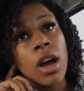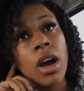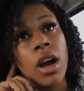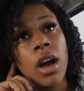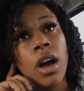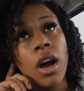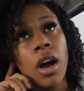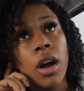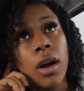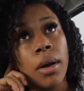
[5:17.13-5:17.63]

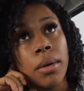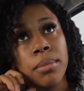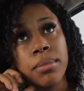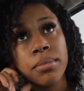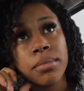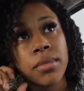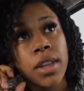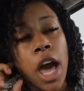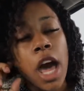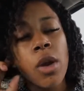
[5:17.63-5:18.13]
I
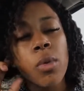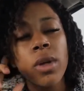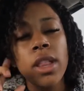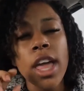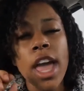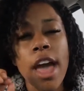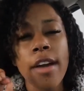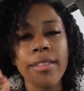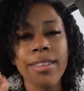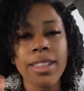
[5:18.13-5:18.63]
don't
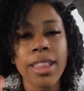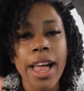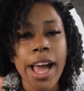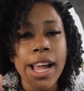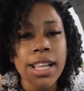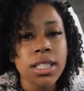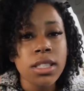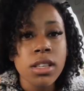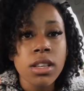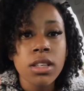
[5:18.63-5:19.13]
really have
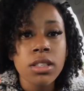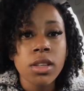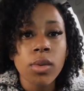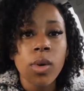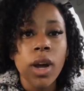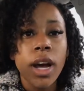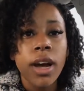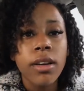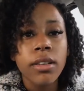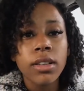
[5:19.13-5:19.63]
classes
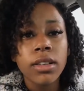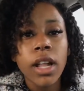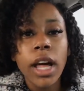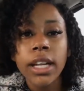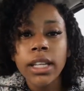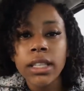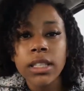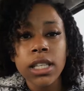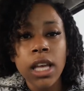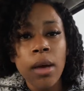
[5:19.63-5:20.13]
around
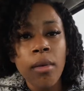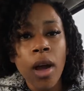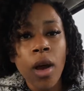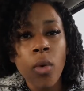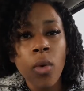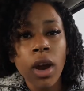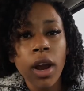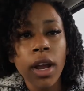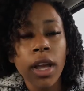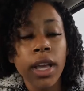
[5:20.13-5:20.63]
like the time I
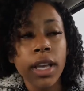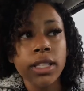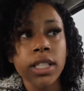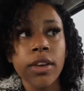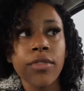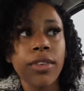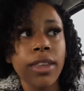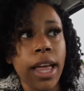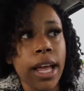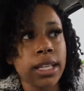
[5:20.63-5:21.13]
work,
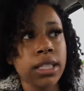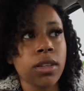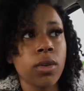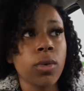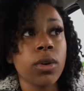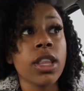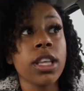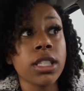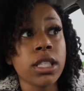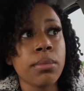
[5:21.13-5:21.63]
except for
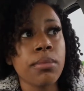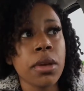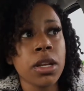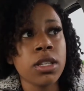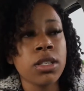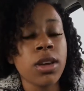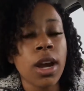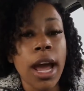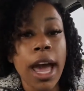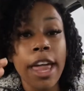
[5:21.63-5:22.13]
this
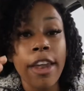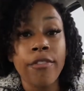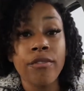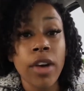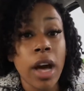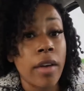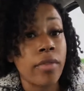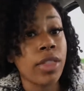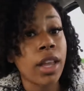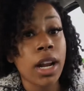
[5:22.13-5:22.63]
semester I had a
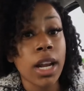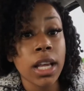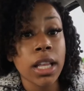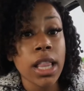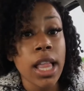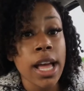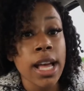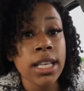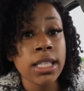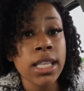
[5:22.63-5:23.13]
5:30
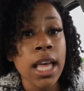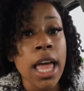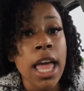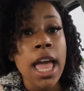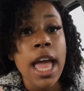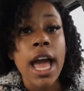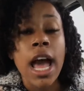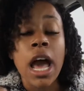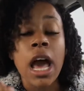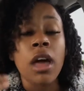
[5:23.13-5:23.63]
class.
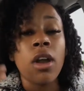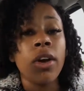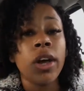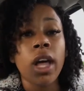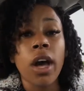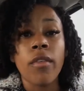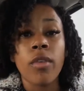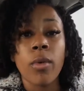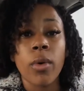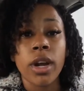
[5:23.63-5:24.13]
I don't
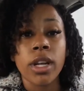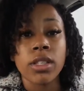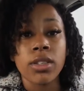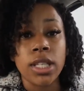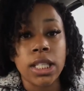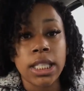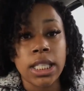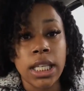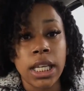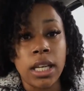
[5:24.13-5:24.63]
get off of work
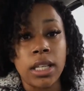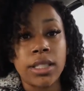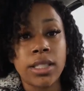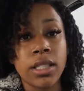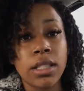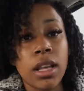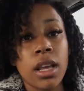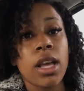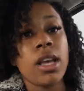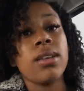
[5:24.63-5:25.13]
till
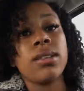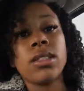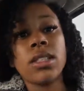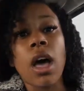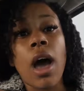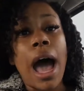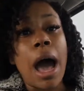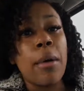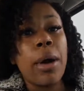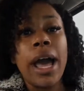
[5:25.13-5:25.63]
6.
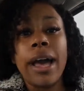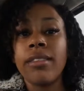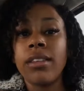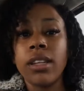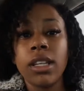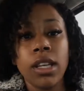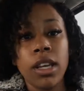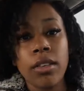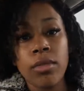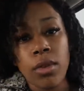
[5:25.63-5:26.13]
So I would have
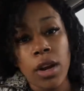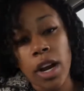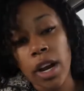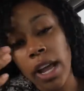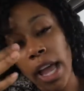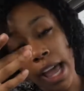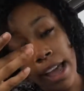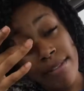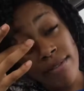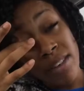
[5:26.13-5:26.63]
to leave
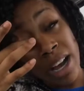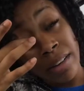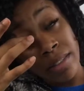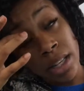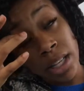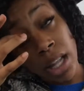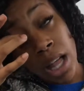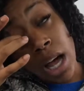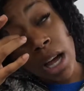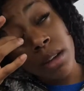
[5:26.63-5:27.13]
work at 5
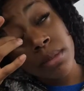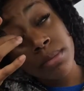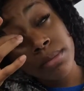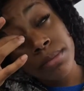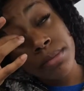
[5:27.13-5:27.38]
o'clock.